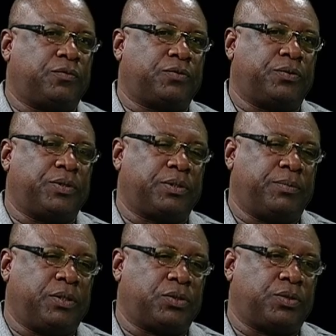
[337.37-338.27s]
of Tourism,
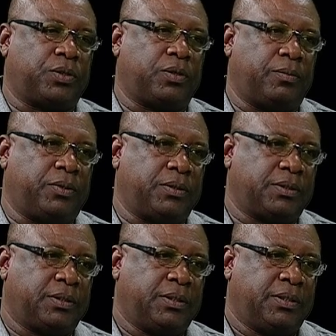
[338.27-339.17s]
Ministry and Commerce
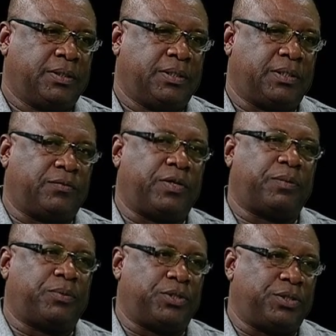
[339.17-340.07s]
is very
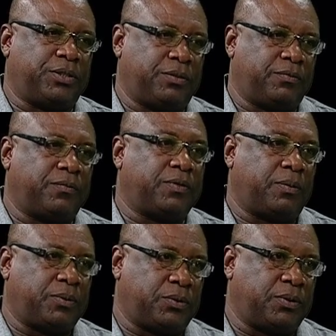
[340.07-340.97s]
appreciative of the
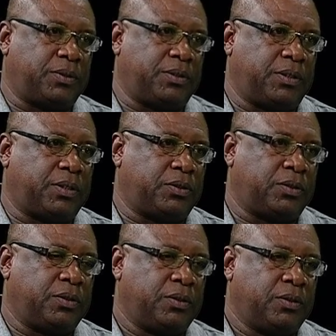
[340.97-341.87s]
opportunity that
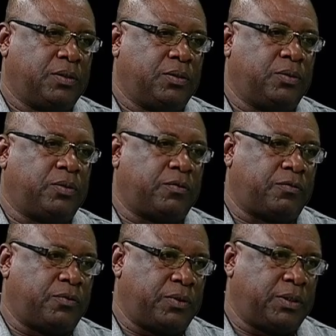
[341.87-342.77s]
you have
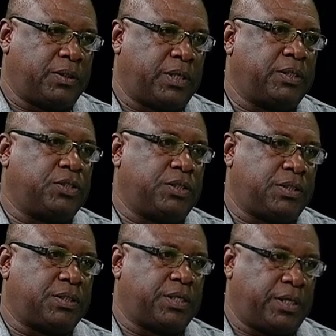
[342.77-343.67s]
afforded at the
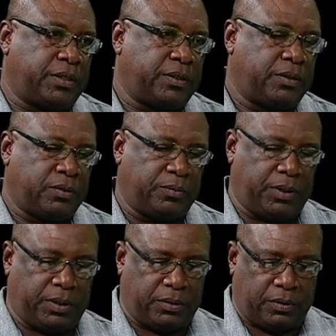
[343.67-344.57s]
GCCI to be
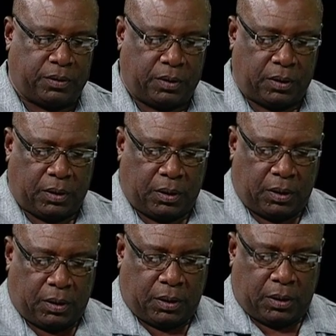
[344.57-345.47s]
here.
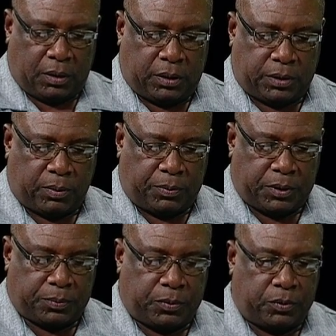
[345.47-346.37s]
The Small
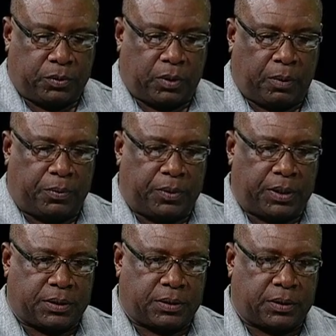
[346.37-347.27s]
Business Bureau
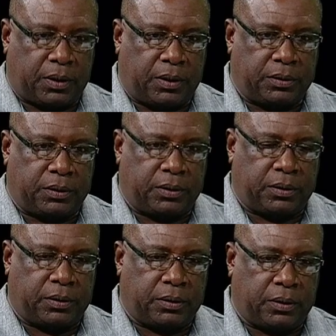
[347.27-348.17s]
operates
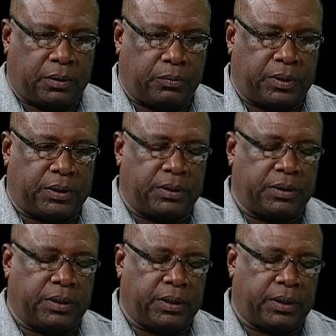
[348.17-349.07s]
under or within
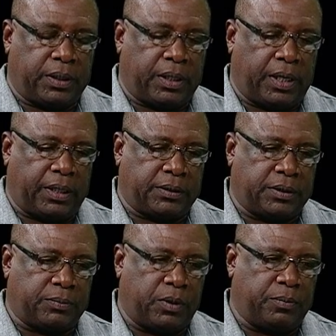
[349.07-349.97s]
the Act, the
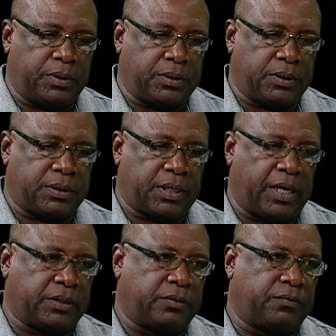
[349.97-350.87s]
Small Business
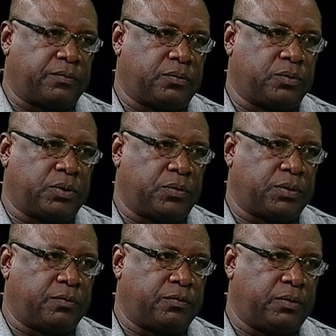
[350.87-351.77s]
Act of
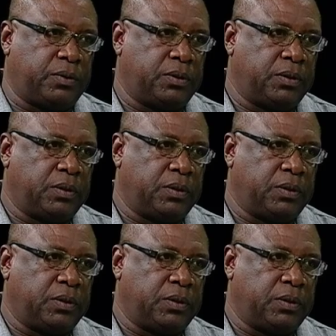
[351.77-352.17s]
2004.